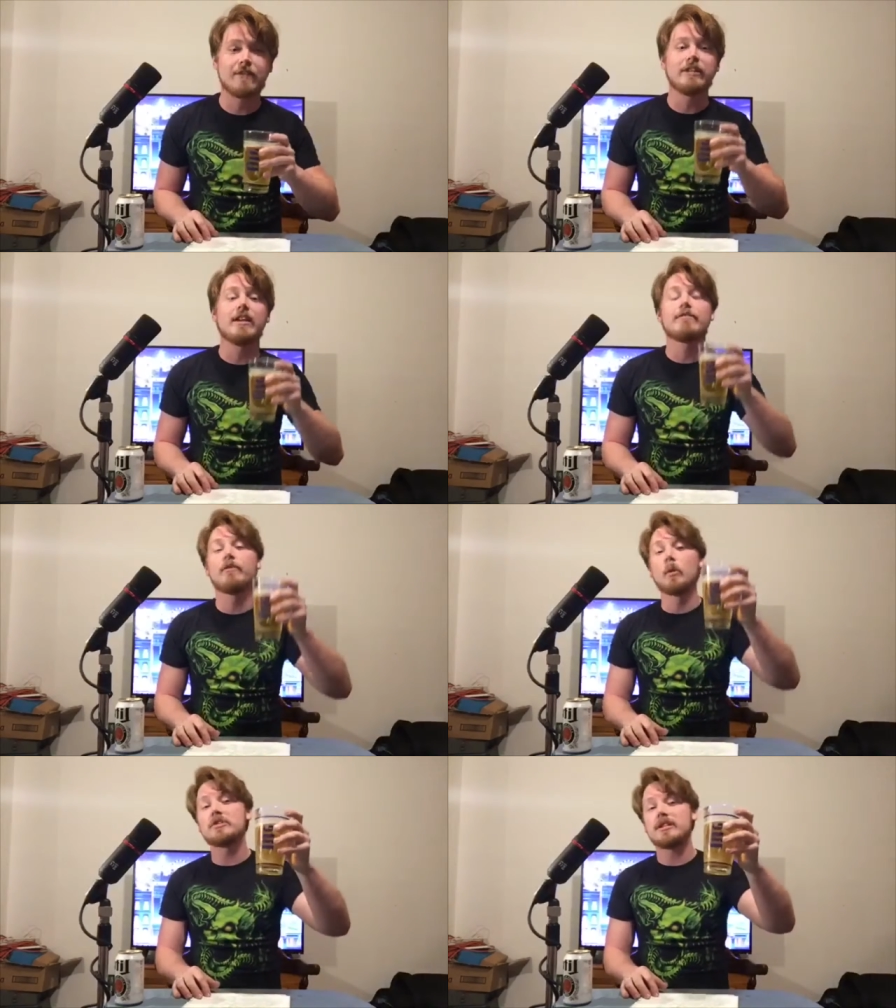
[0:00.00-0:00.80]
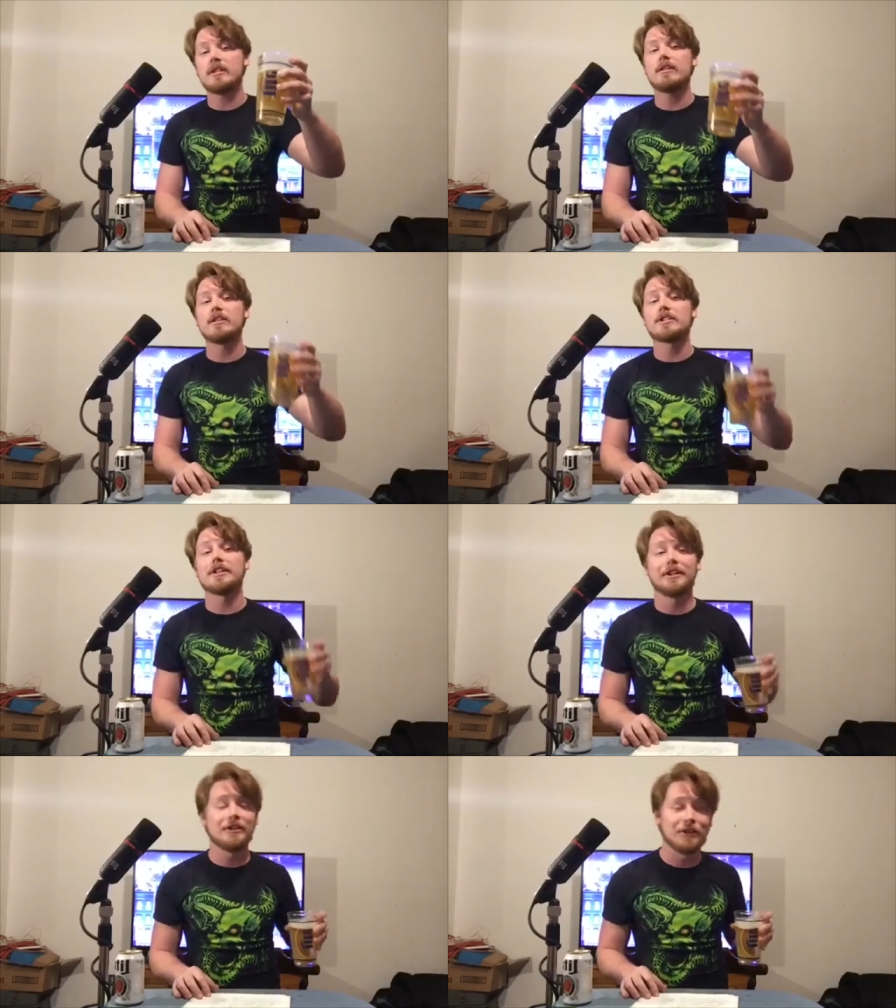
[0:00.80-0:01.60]
and yet 14 years
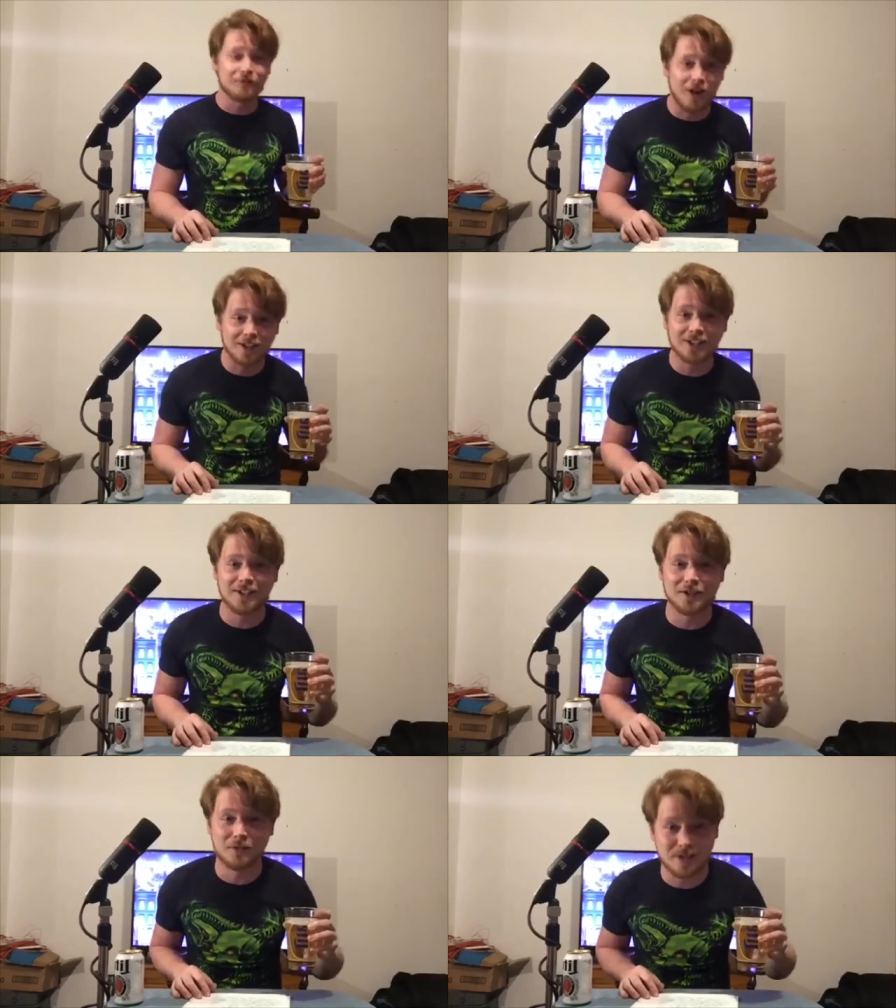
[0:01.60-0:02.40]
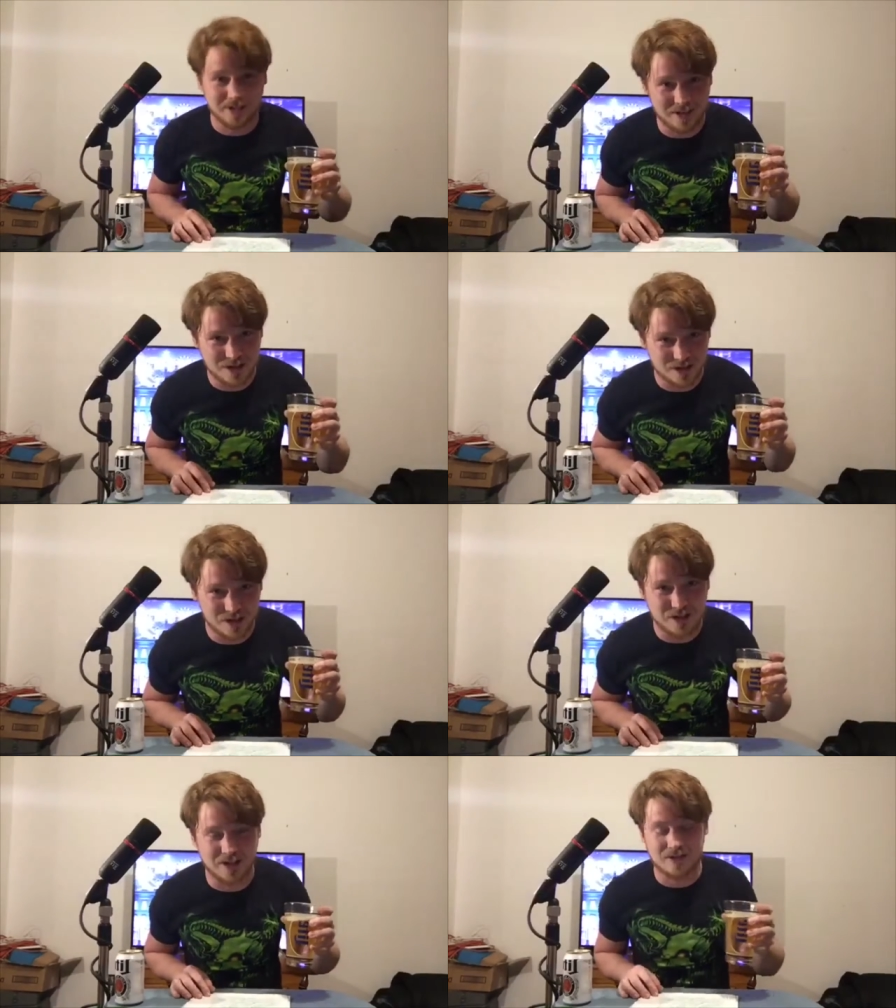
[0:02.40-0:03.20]
later, they're finally getting the recognition that
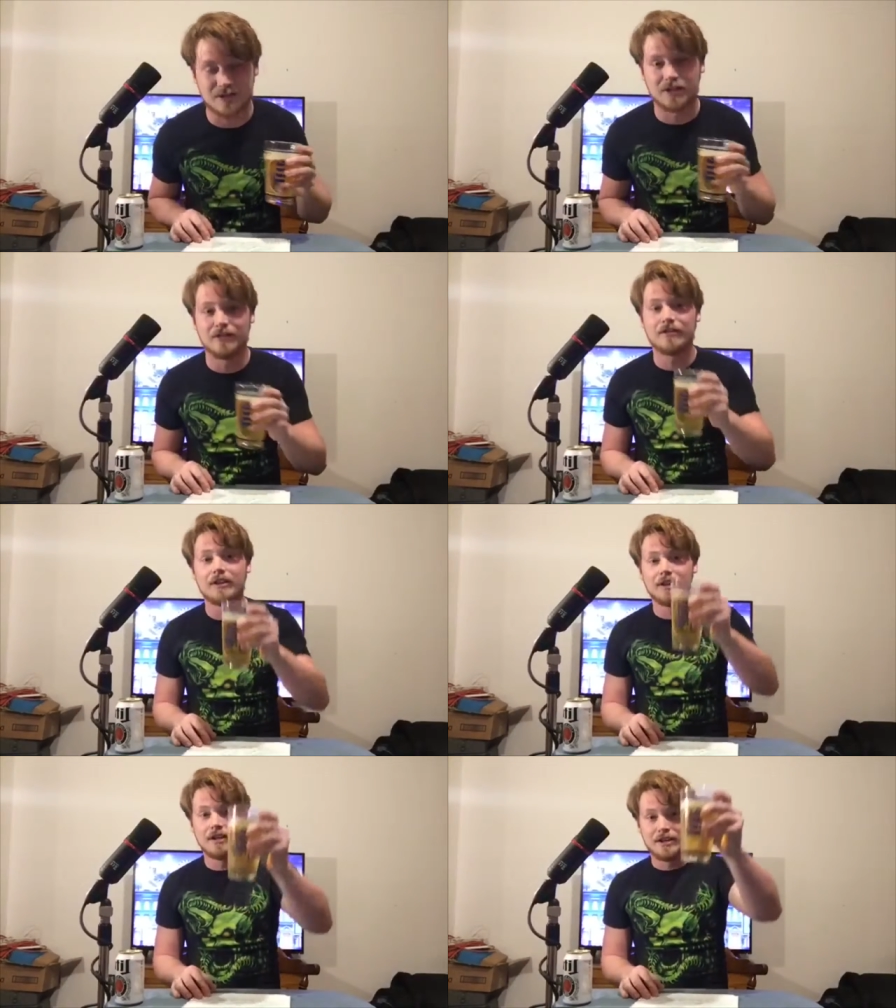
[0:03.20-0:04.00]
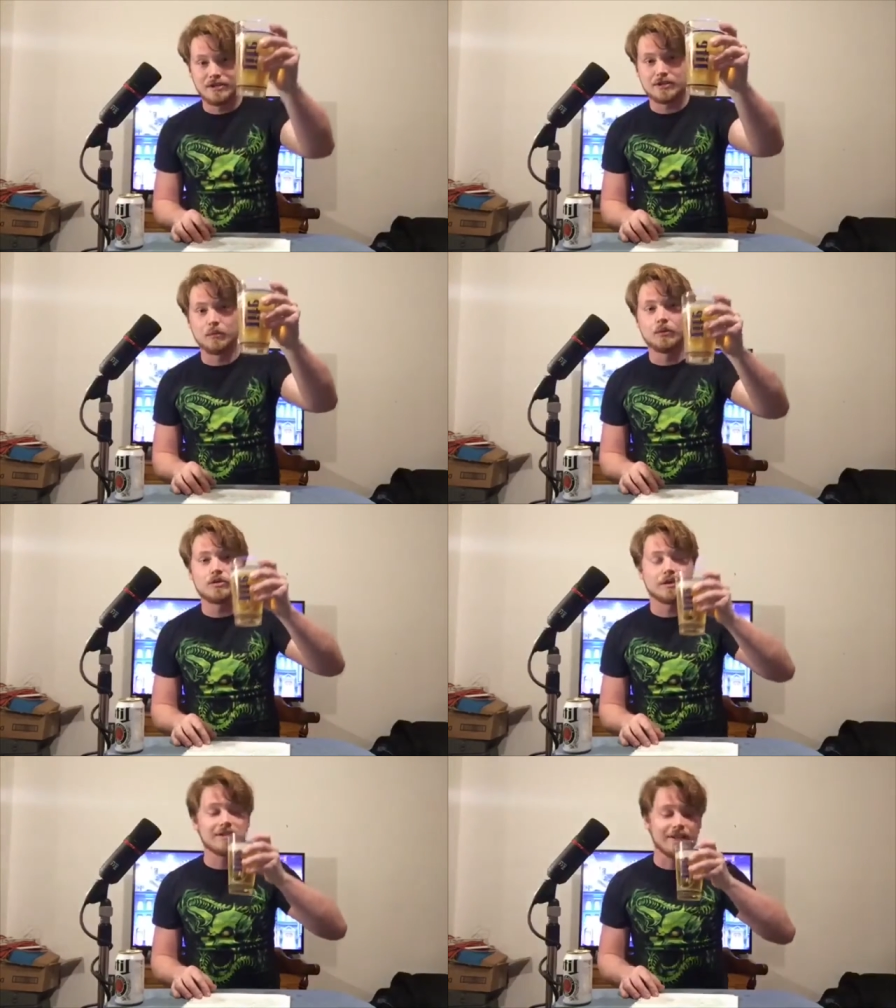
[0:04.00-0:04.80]
they deserve. So we'll
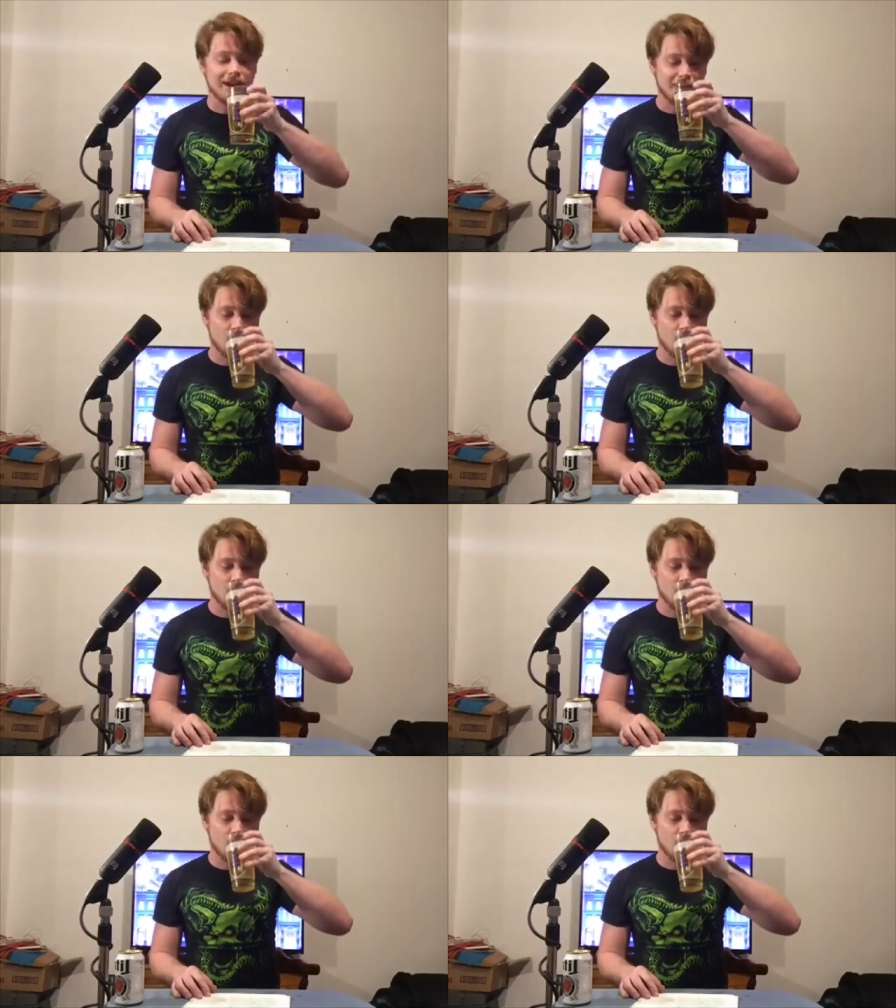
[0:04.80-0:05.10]
drink to that.